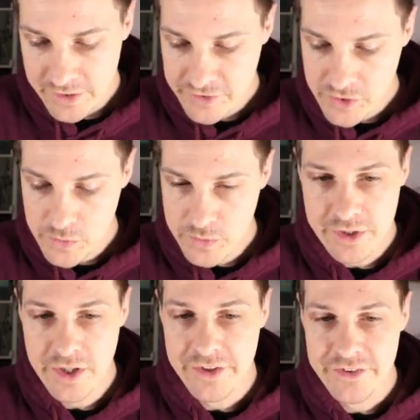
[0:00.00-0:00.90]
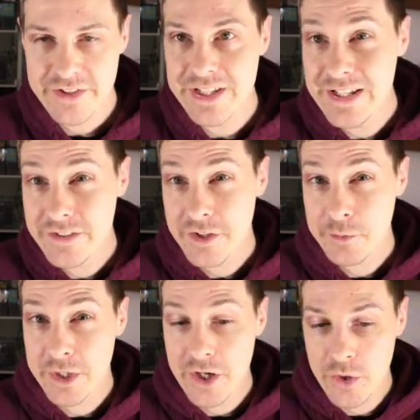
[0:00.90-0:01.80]
Two Gust. These
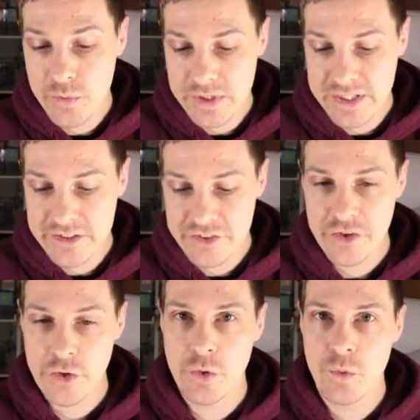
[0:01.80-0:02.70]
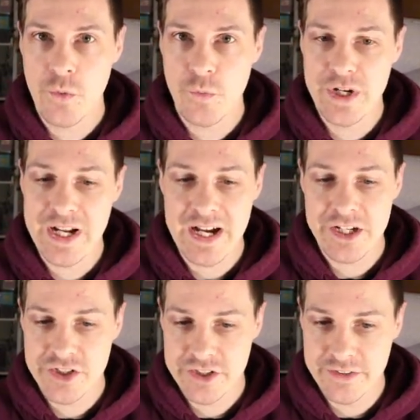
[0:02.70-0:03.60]
are my only two
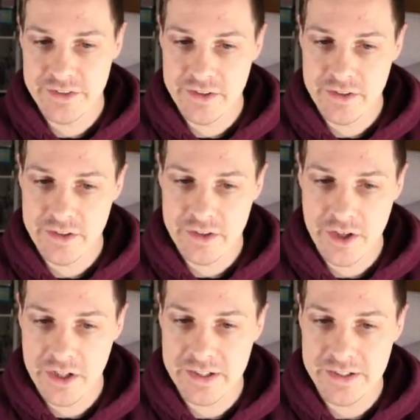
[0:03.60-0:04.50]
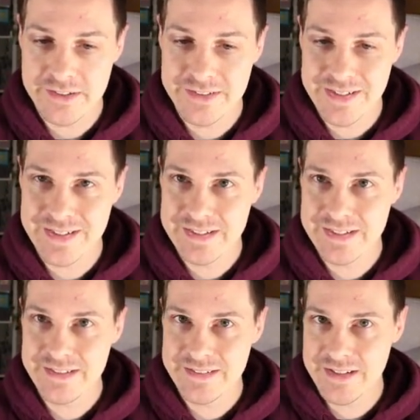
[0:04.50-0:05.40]
reaction cards in
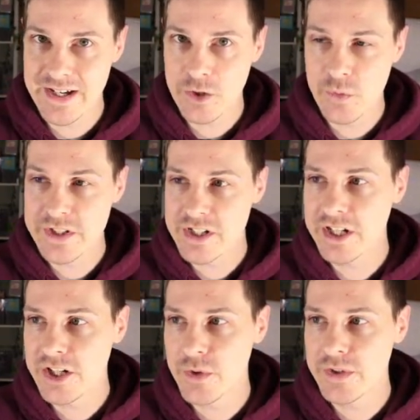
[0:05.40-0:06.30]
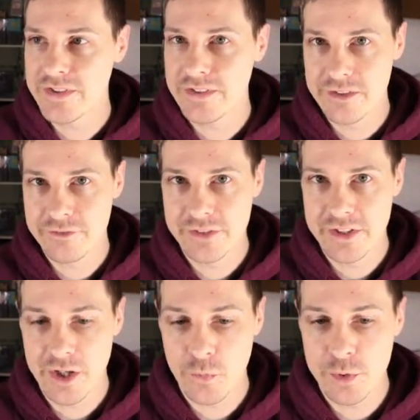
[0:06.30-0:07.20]
this deck, which I noticed is something
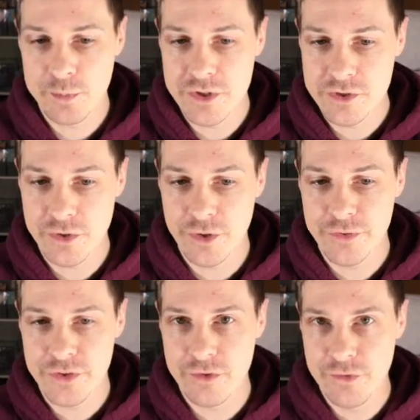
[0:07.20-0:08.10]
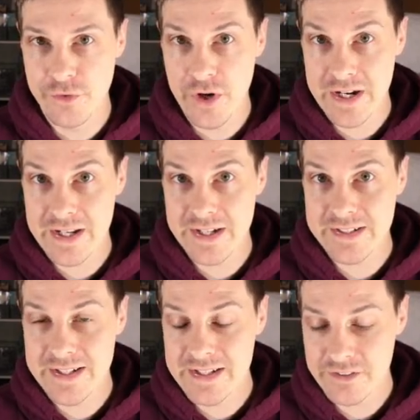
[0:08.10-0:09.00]
that I would be sure of. So if you've got any
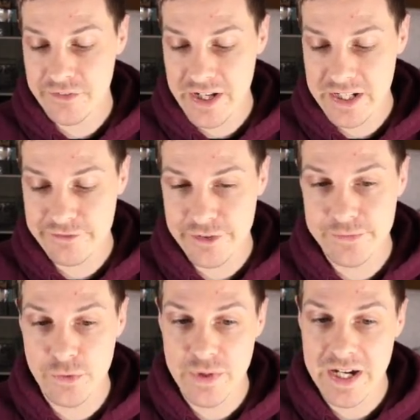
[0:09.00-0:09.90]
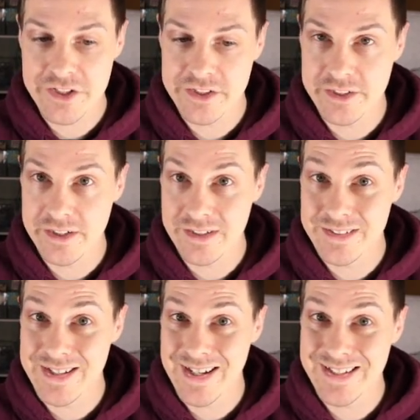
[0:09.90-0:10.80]
ideas of any further reaction
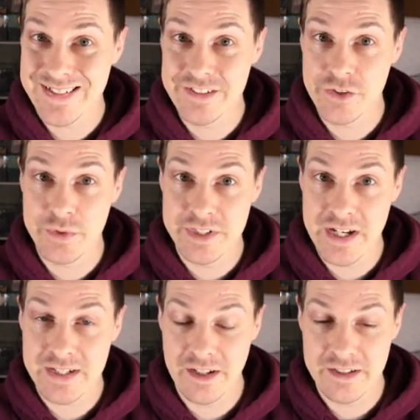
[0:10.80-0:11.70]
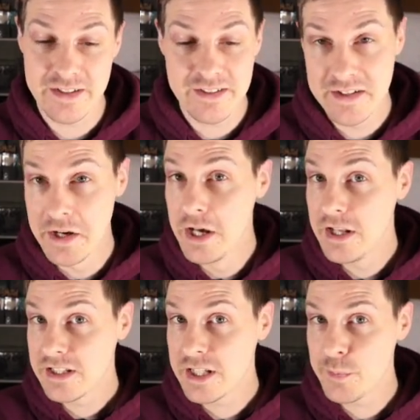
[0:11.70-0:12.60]
cards to add into a deck like this,
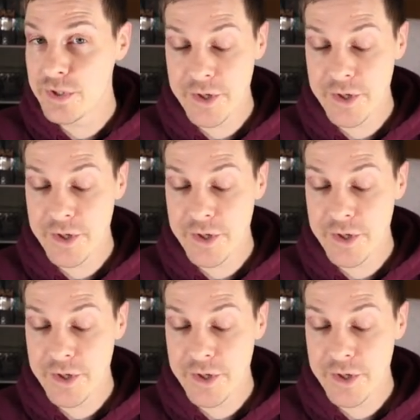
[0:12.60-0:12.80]
let me